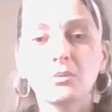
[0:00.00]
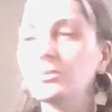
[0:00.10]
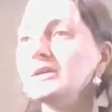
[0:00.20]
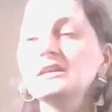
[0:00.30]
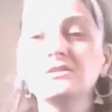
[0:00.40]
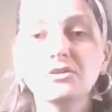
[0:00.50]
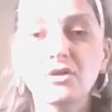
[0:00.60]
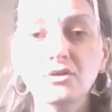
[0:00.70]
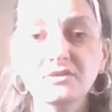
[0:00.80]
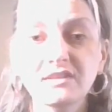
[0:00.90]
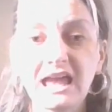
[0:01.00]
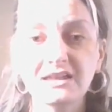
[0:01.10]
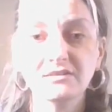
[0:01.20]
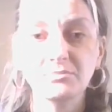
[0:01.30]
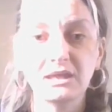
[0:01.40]
why didn't you
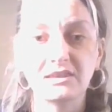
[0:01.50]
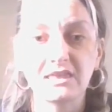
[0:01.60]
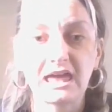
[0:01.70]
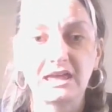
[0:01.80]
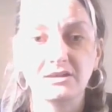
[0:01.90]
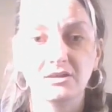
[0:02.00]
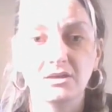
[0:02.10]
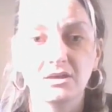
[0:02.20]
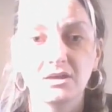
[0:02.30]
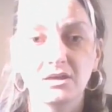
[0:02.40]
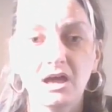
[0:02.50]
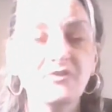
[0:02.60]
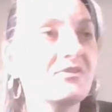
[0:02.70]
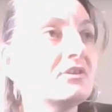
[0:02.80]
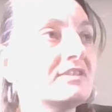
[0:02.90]
contact me then?
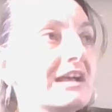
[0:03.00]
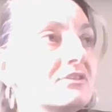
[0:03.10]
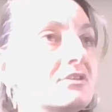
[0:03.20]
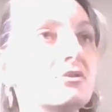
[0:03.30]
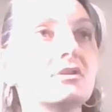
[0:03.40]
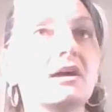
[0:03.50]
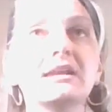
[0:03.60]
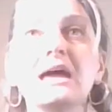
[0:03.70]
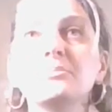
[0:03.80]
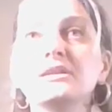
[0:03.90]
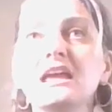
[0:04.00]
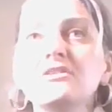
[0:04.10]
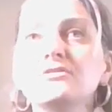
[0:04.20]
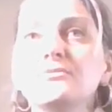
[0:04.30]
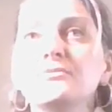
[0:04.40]
I filled out an online
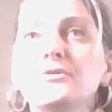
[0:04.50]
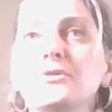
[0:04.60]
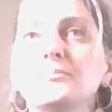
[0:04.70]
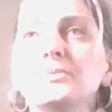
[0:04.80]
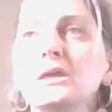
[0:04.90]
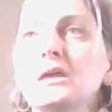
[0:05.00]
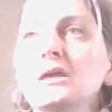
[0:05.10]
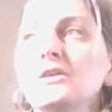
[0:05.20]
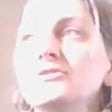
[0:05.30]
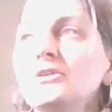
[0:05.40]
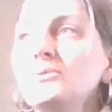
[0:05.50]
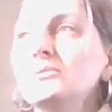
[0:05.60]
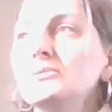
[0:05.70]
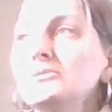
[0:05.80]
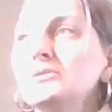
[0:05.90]
application form.
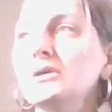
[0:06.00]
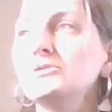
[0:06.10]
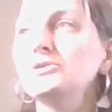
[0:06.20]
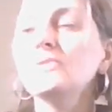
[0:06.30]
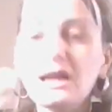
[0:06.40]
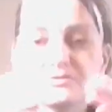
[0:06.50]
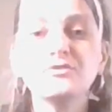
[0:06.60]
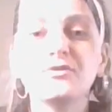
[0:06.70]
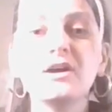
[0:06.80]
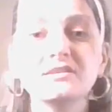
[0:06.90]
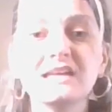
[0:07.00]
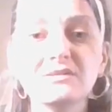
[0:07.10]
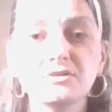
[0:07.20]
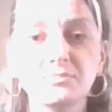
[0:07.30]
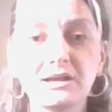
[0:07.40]
So you have to find
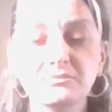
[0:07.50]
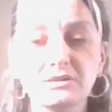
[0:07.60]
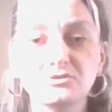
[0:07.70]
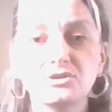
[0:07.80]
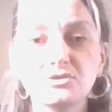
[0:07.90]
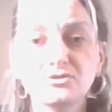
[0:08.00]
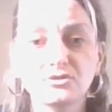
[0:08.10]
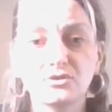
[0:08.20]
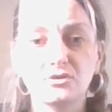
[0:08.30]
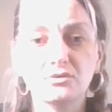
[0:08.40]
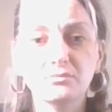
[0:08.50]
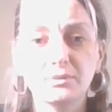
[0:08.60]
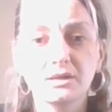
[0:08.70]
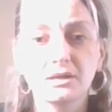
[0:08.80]
out about me on YouTube